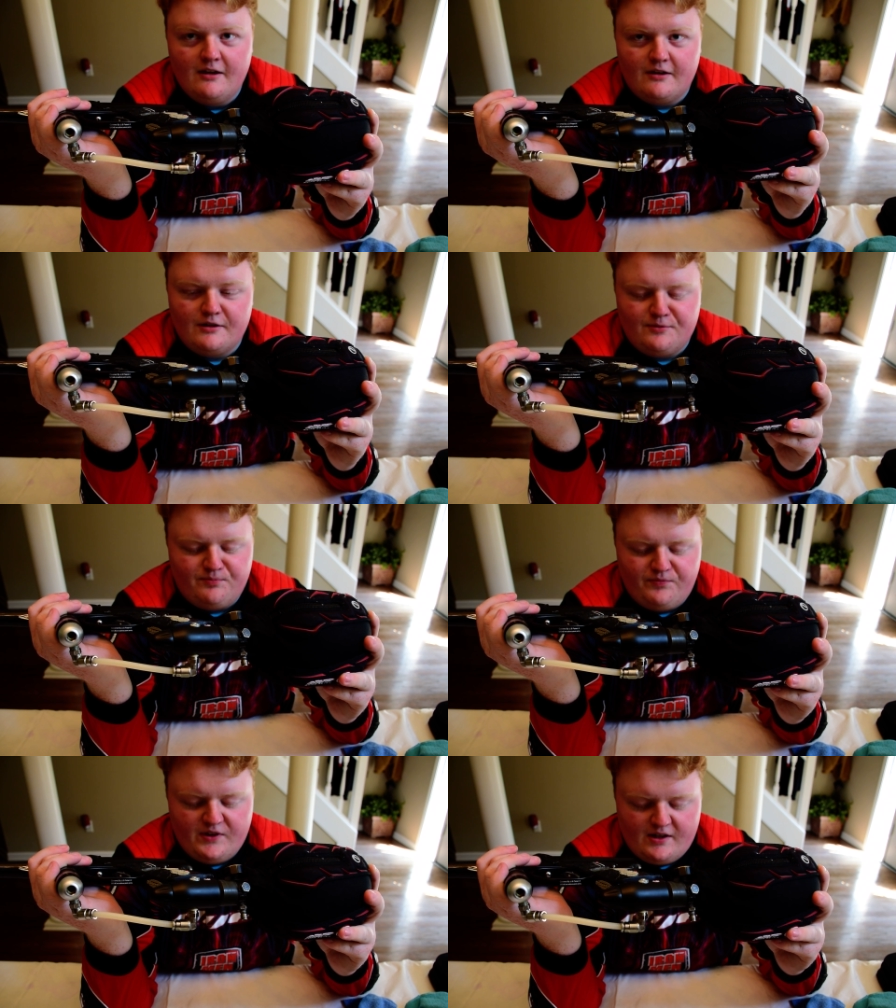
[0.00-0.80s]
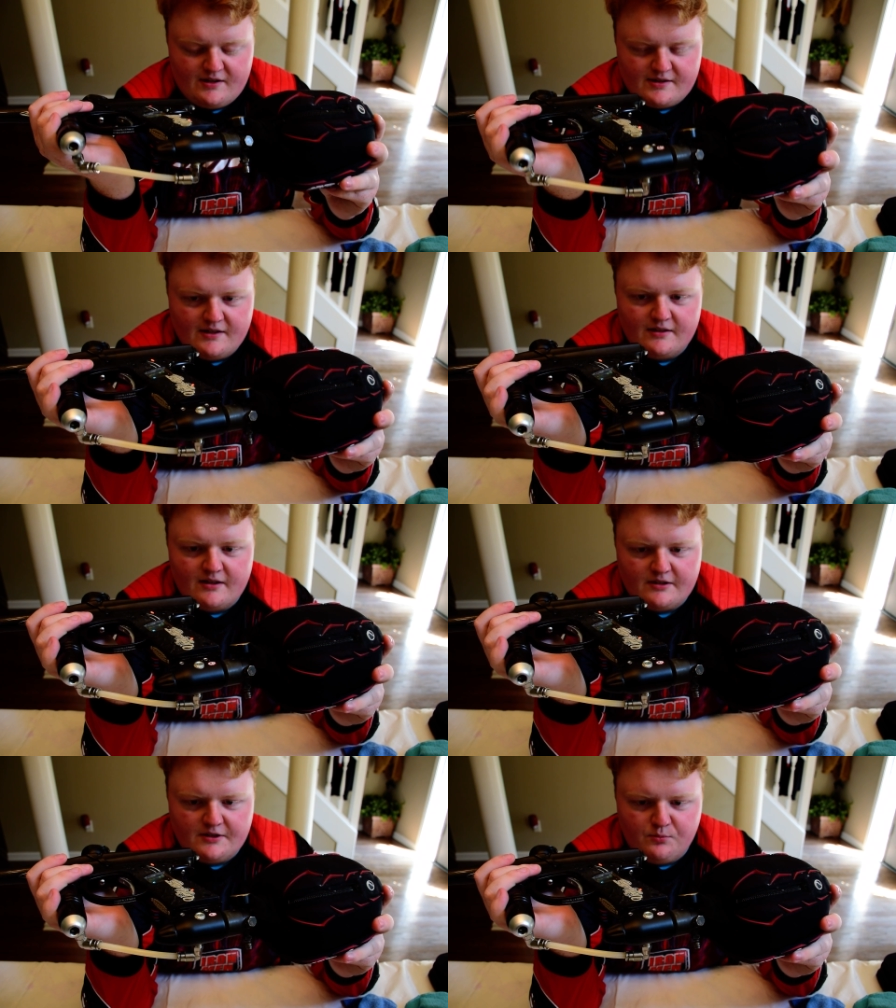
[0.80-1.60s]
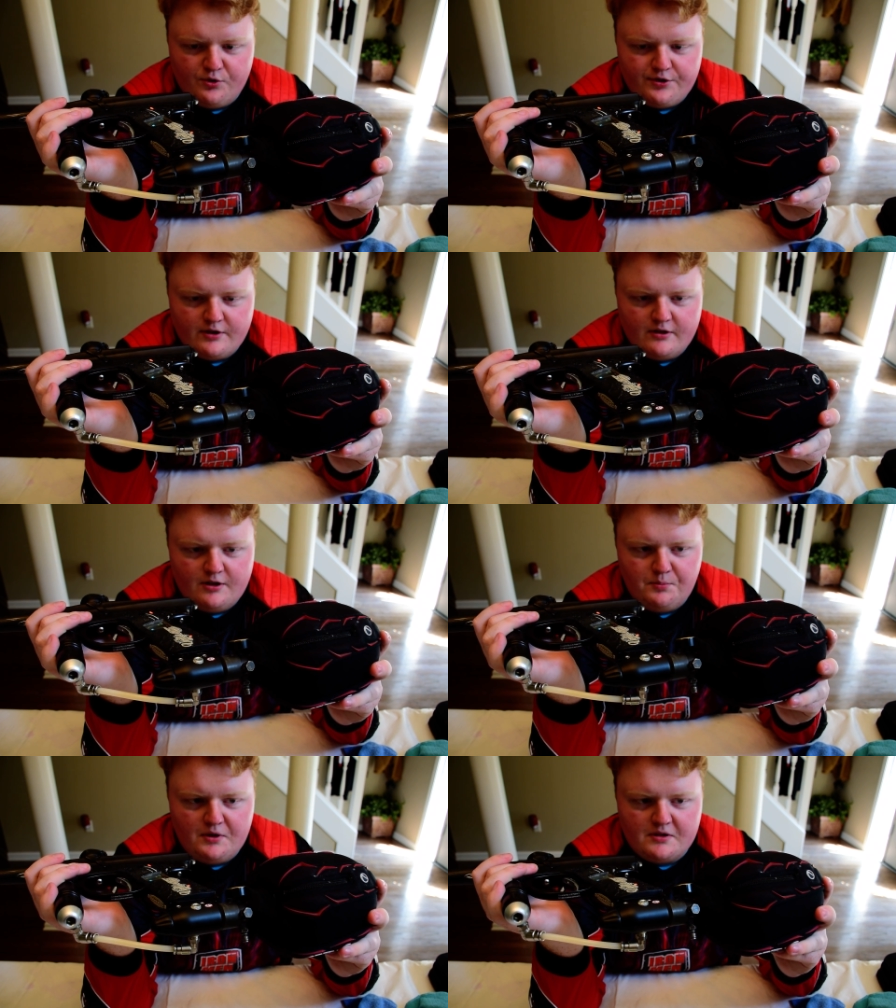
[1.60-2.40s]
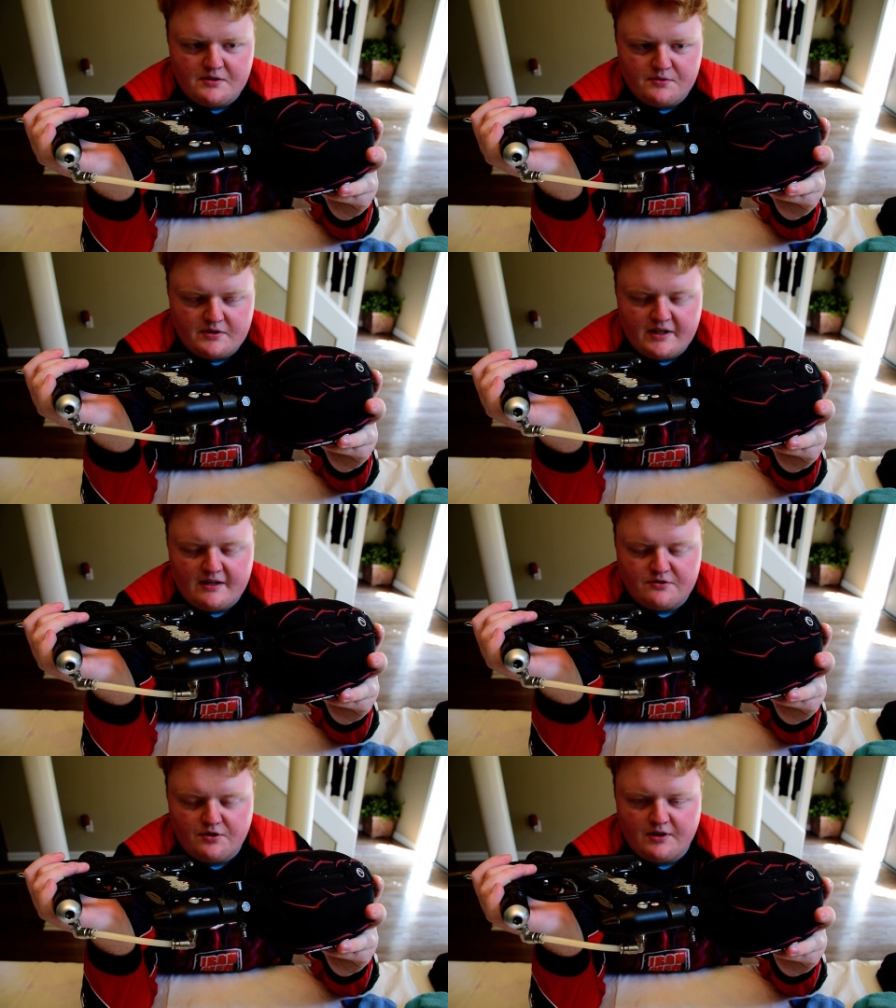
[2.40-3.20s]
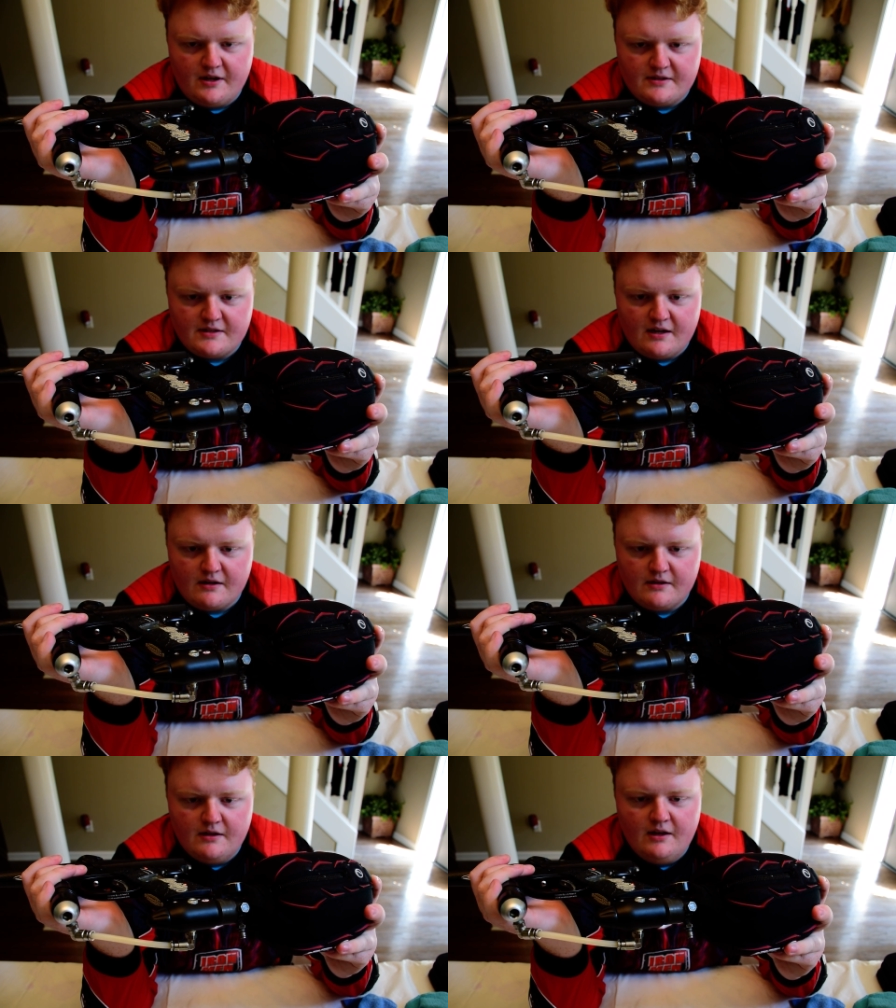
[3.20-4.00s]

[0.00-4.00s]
The ASA did not come with the gun because it was attached to the guy's tank.